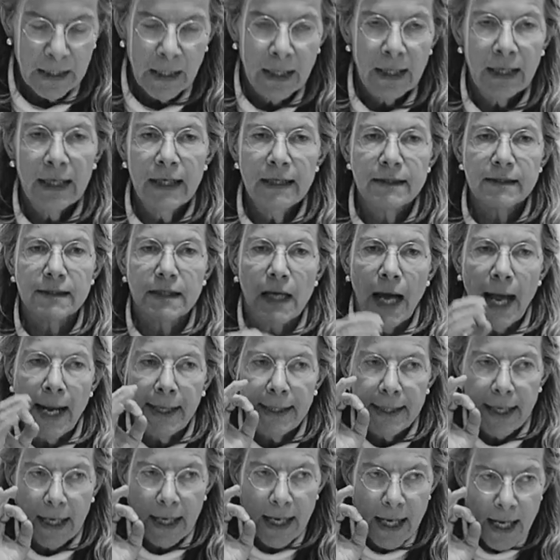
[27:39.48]
It's
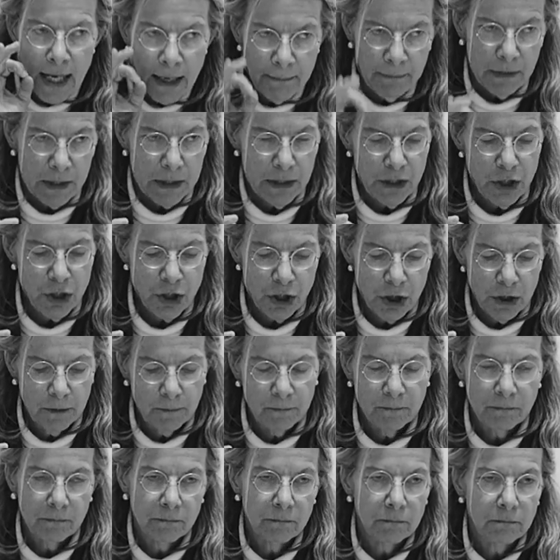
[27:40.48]
an image,
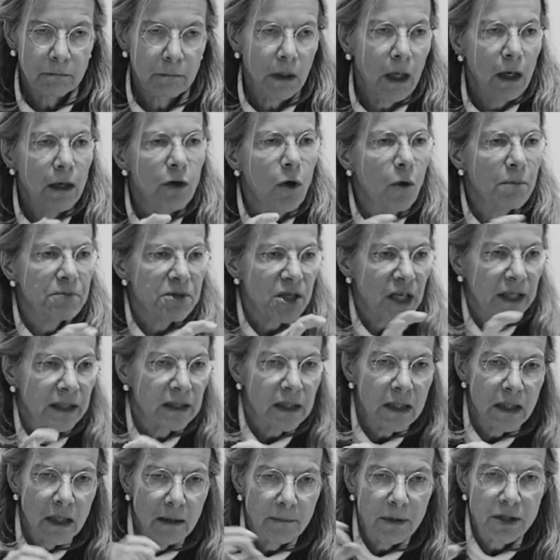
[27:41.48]
an object,
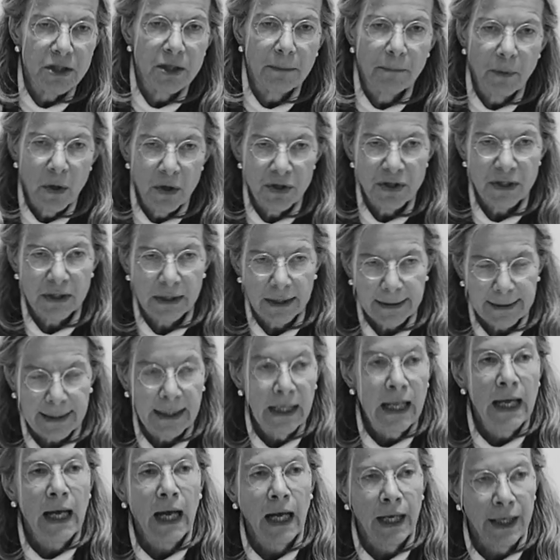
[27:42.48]
an image, a person,
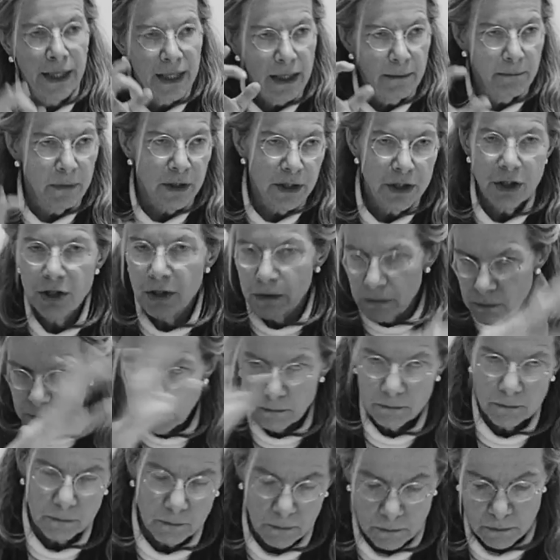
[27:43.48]
an image,
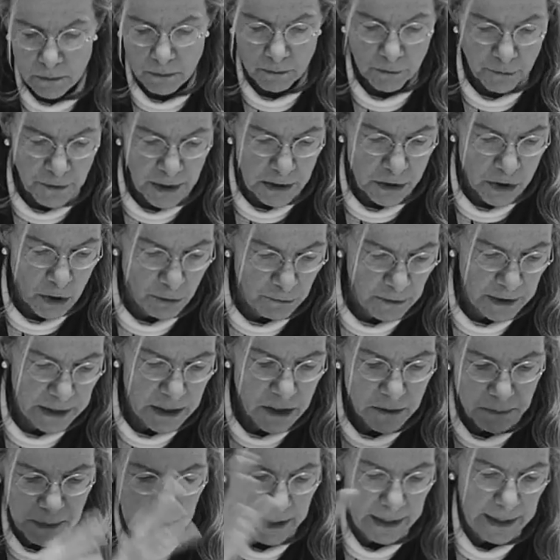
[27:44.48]
philosophically
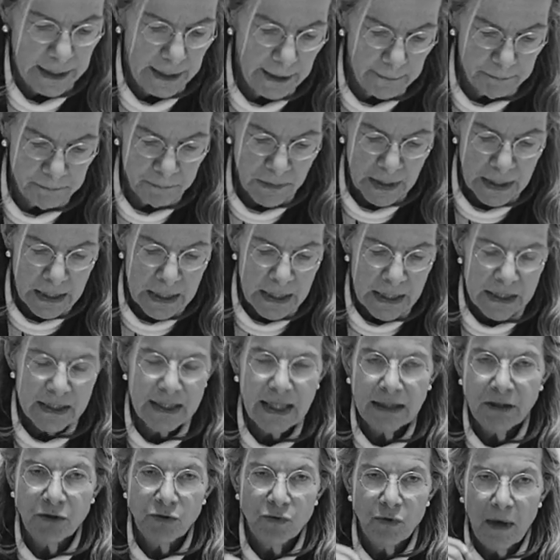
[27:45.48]
speaking,
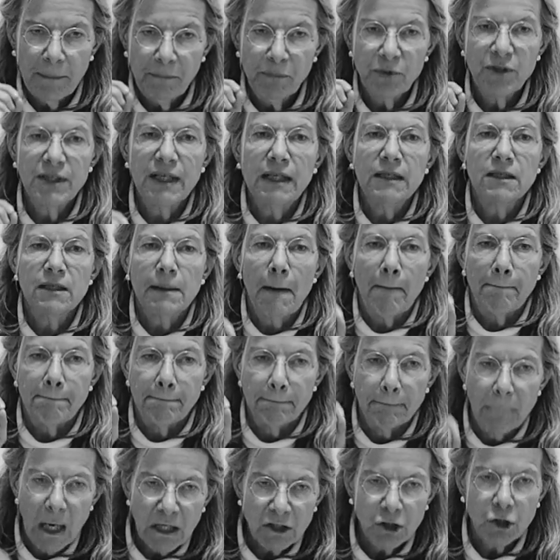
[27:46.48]
that represents
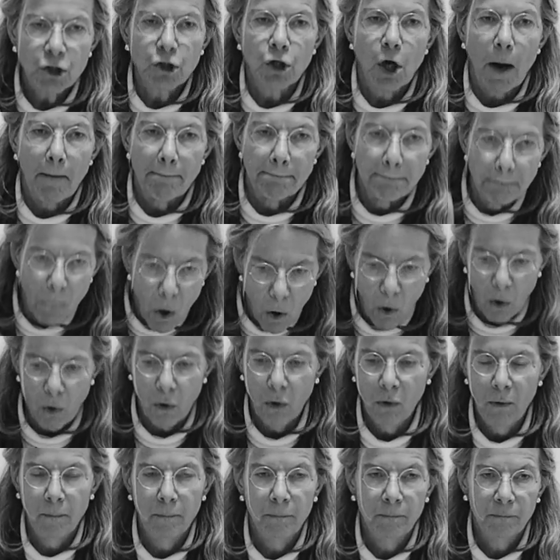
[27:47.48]
much
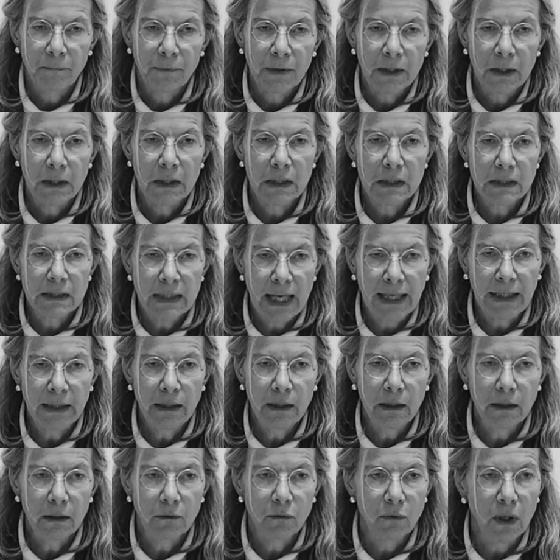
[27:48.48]
more
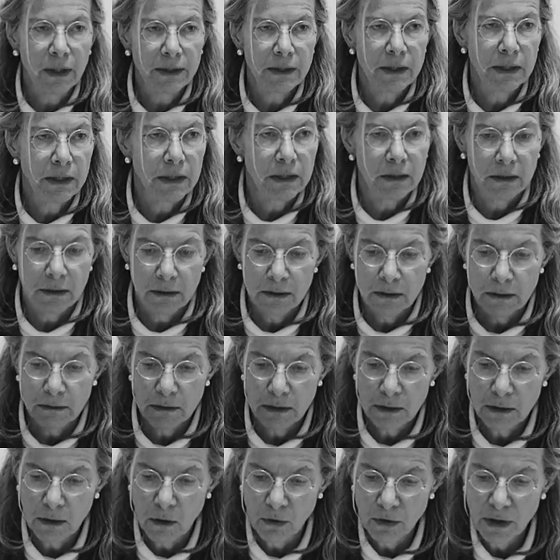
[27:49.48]
than what it
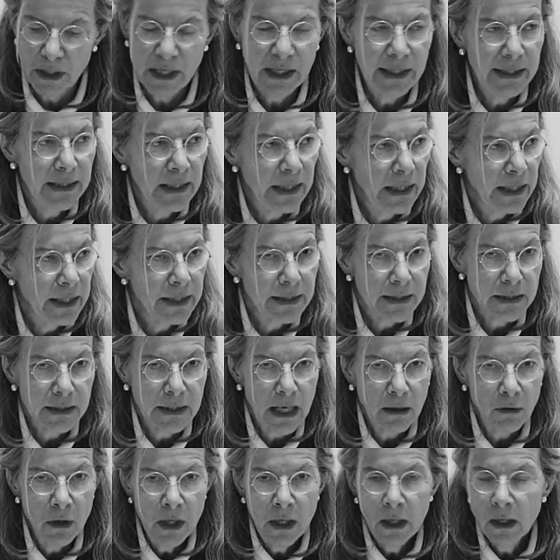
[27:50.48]
concretely is.
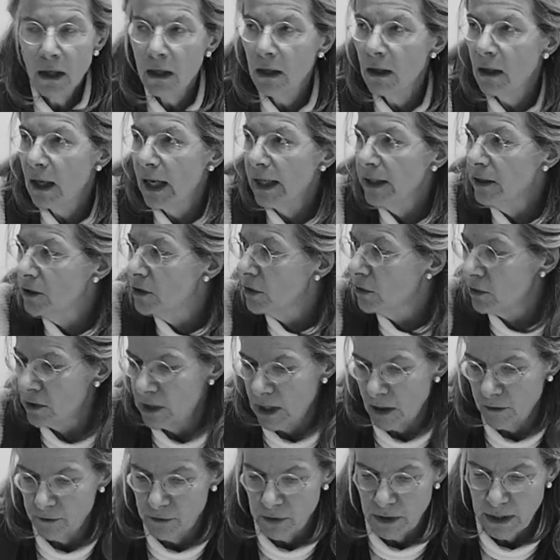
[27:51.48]
Now, I don't
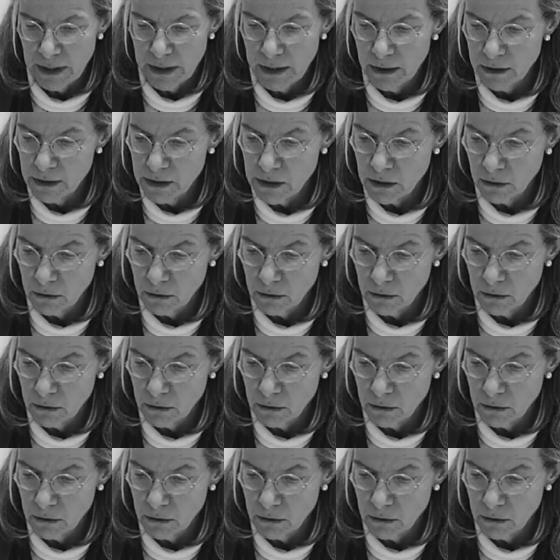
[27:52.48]
have really a